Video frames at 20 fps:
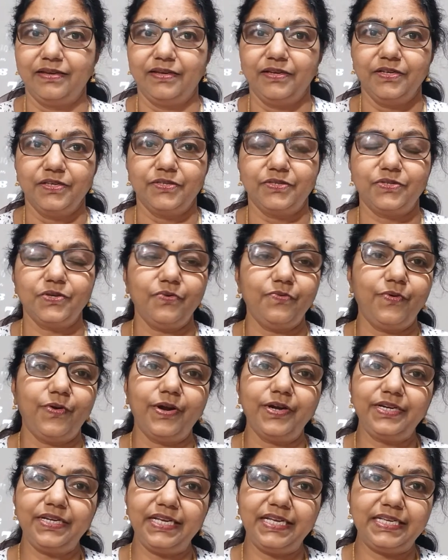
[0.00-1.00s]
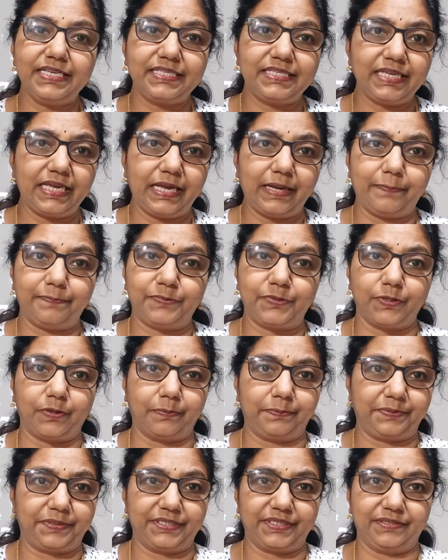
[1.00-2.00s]
So, what is
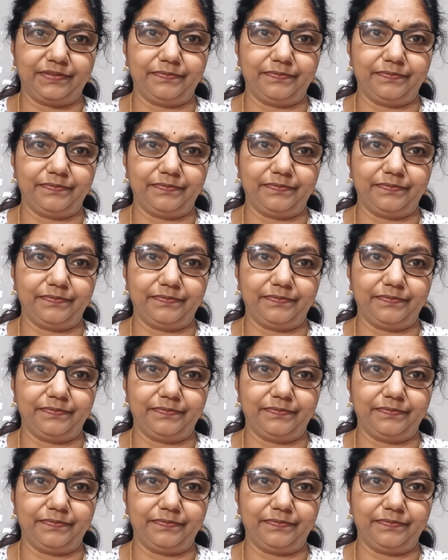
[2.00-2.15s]
absorption?